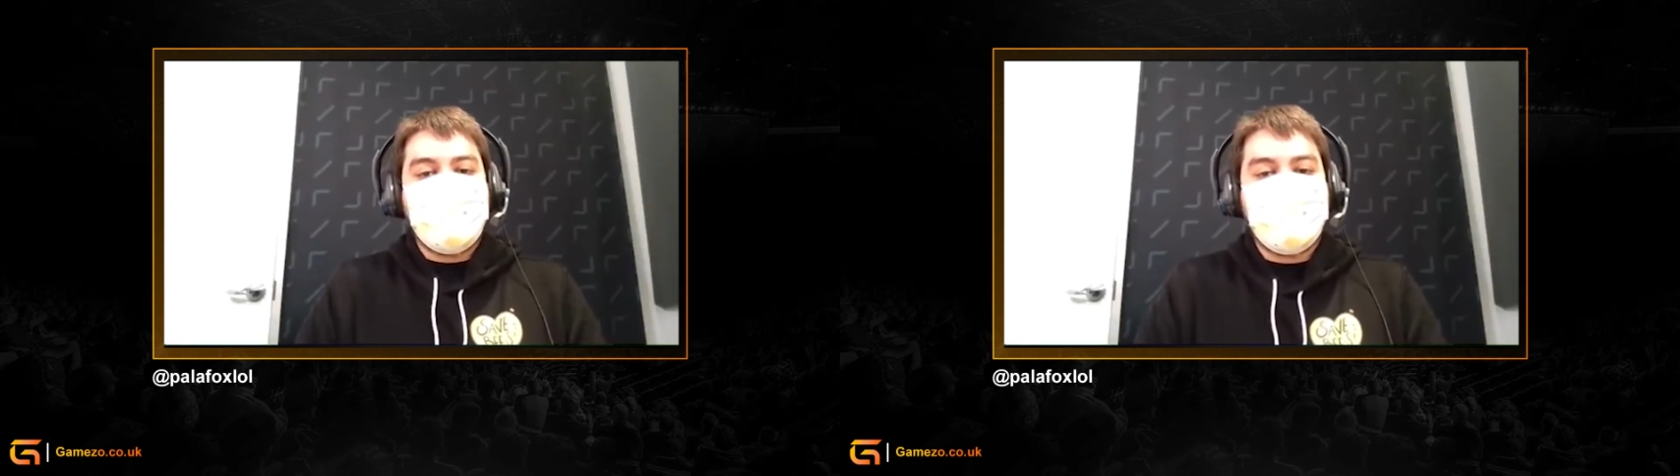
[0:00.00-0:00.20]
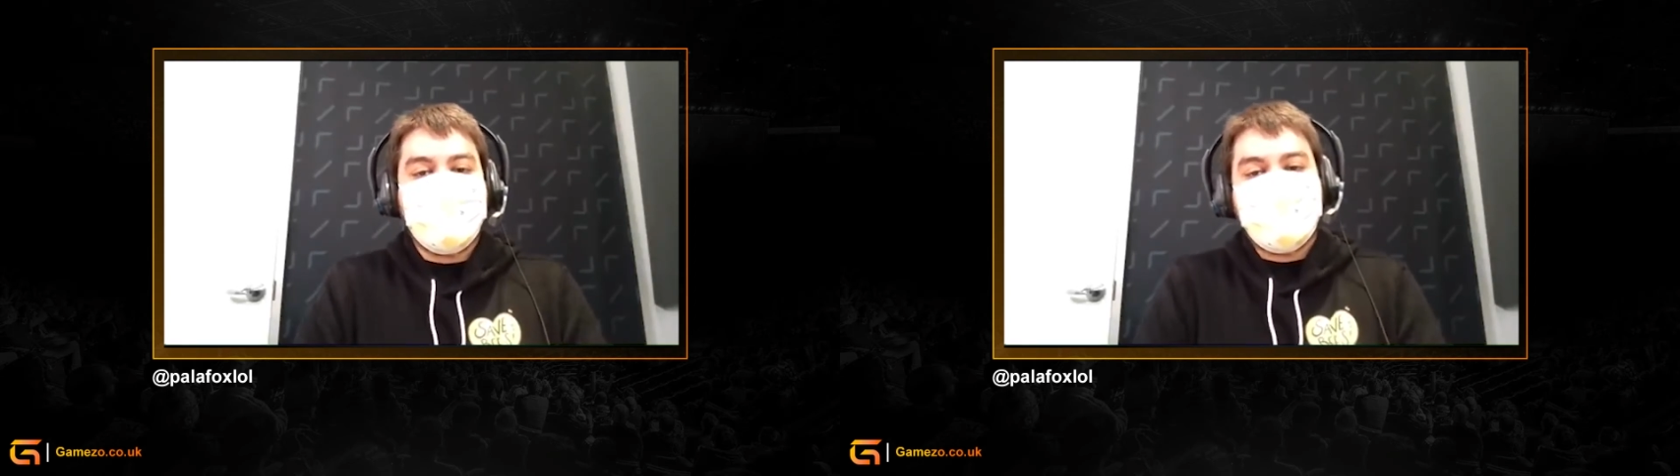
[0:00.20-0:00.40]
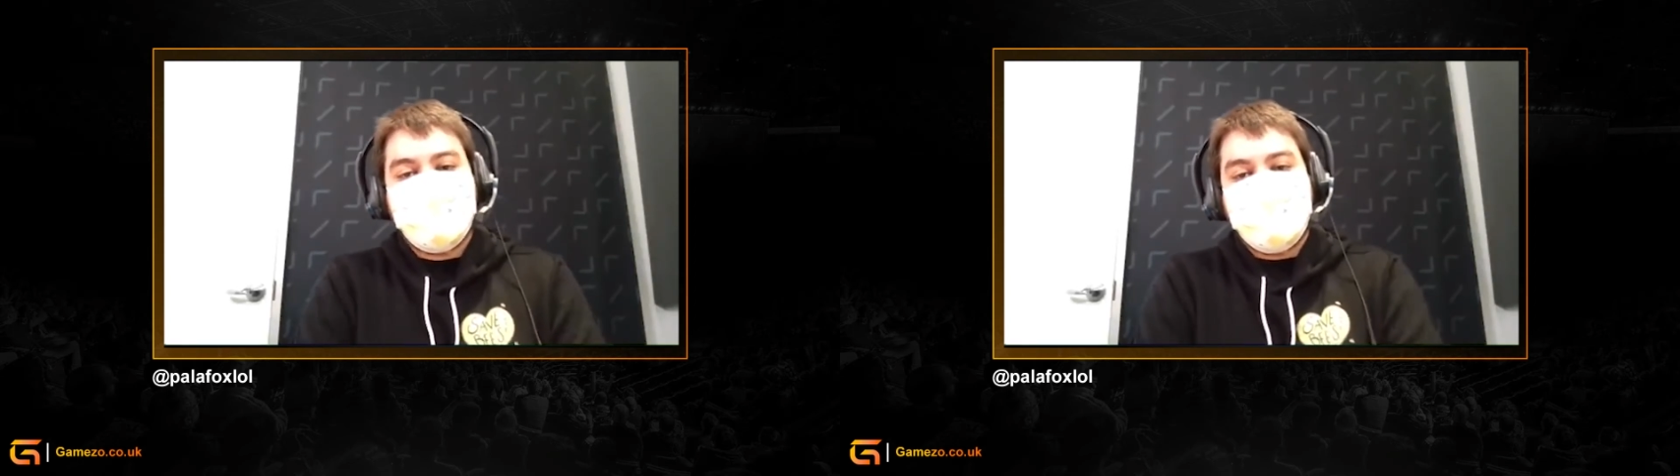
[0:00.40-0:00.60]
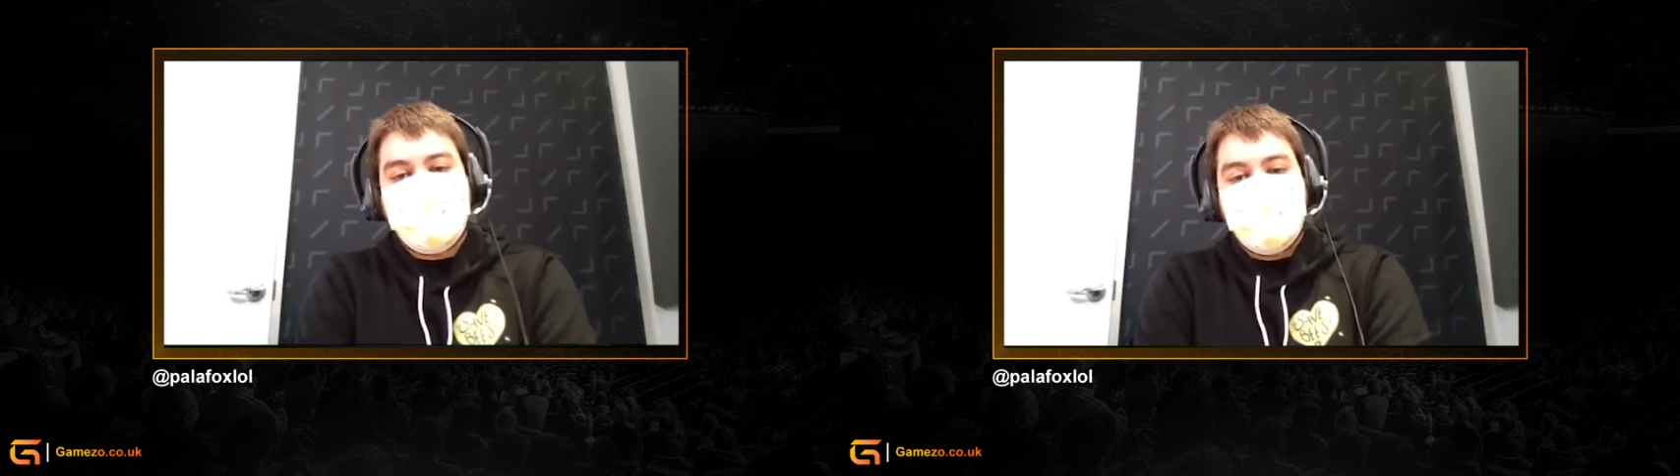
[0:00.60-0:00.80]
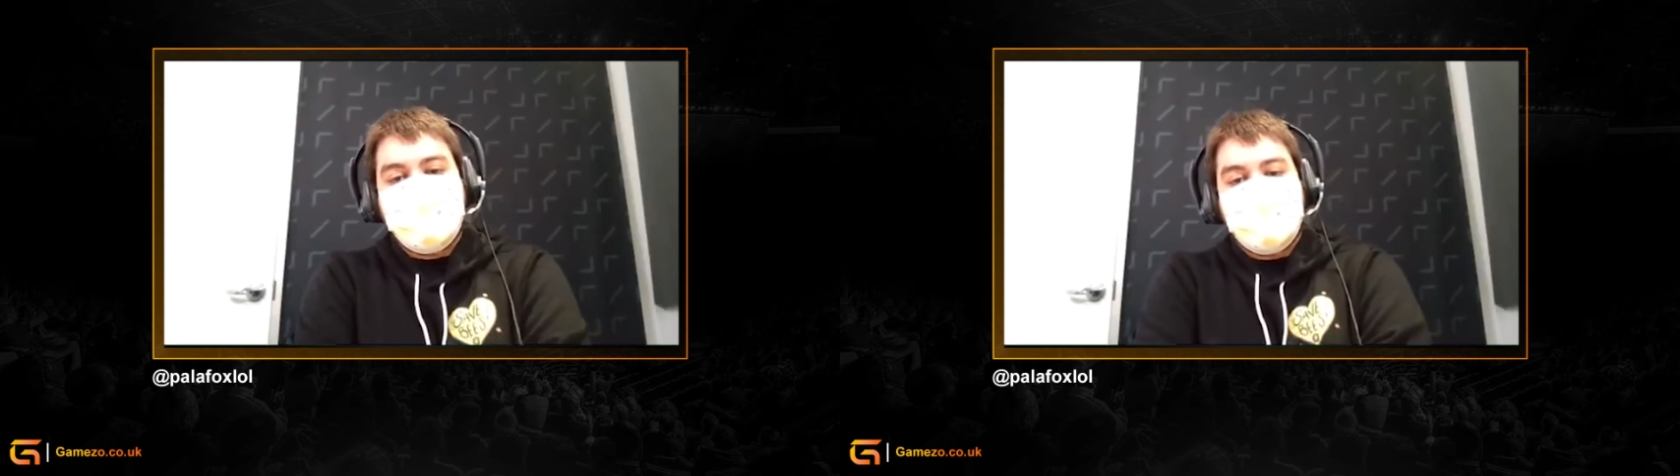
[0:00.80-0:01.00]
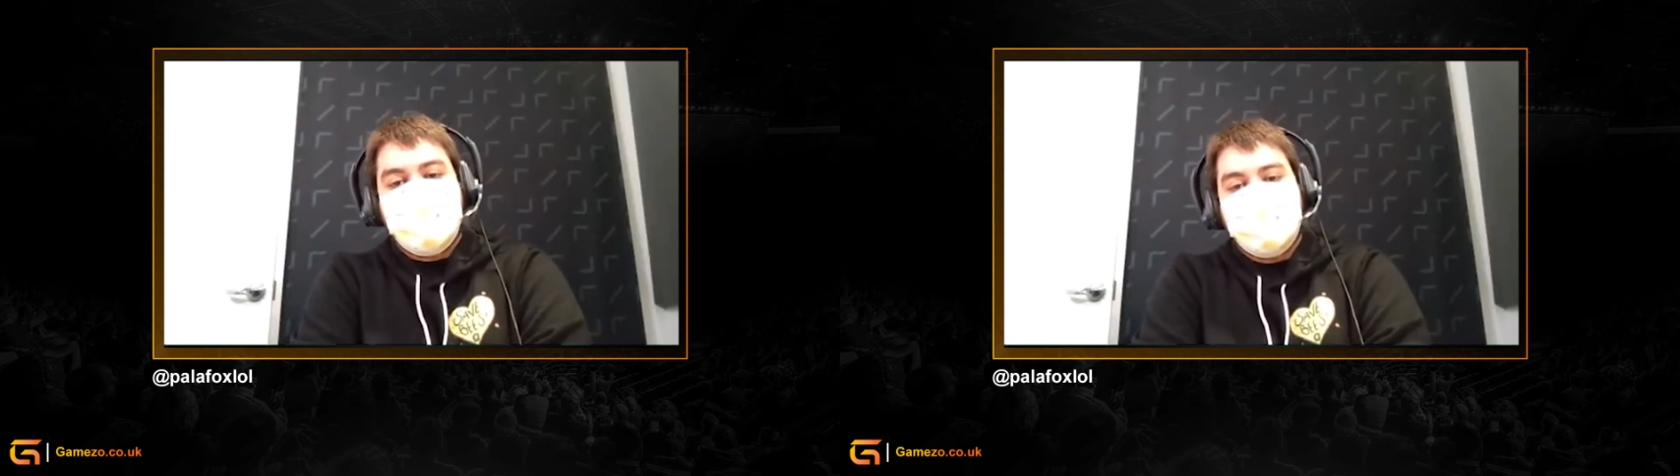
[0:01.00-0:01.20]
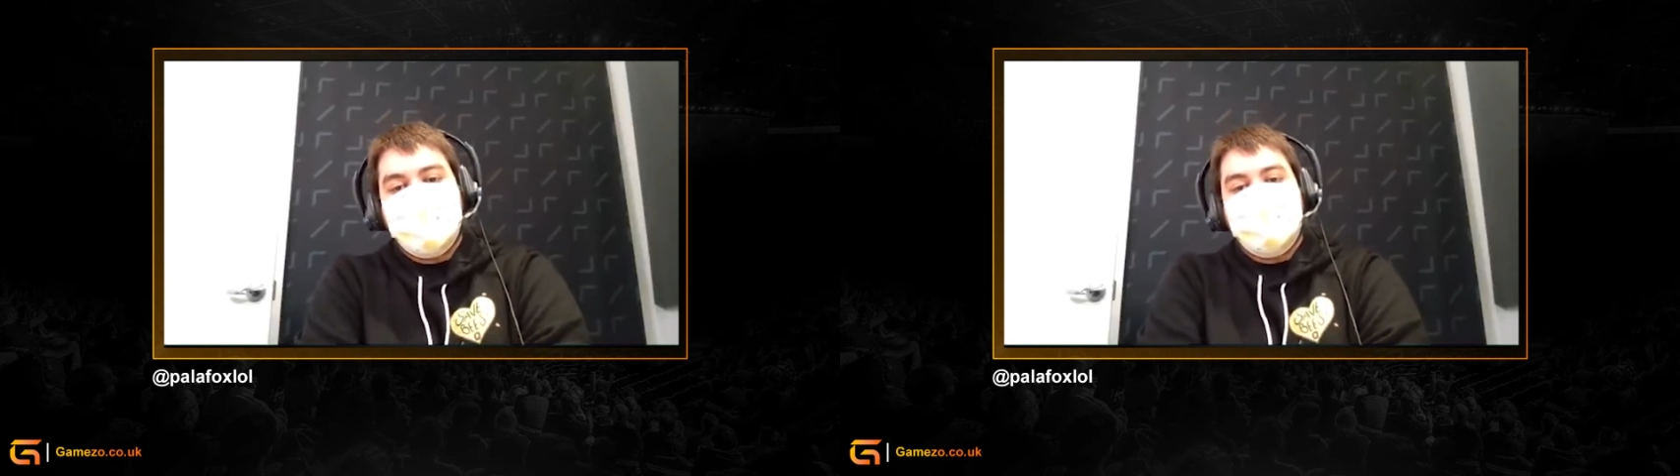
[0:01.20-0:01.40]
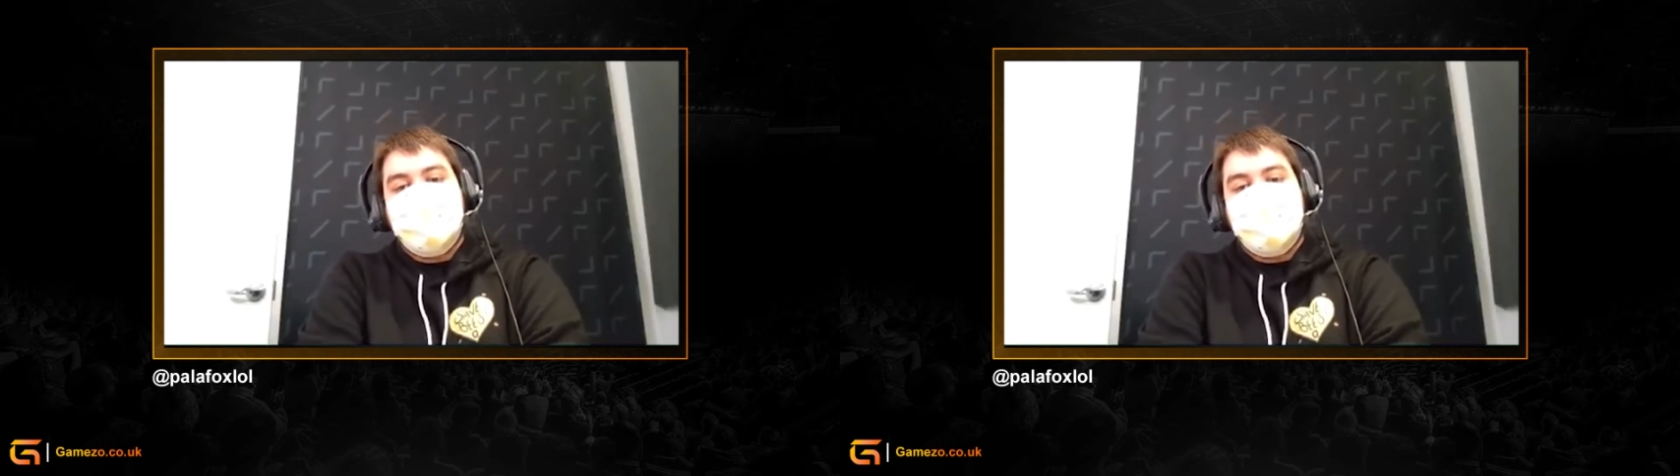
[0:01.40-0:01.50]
ocean, we'll say.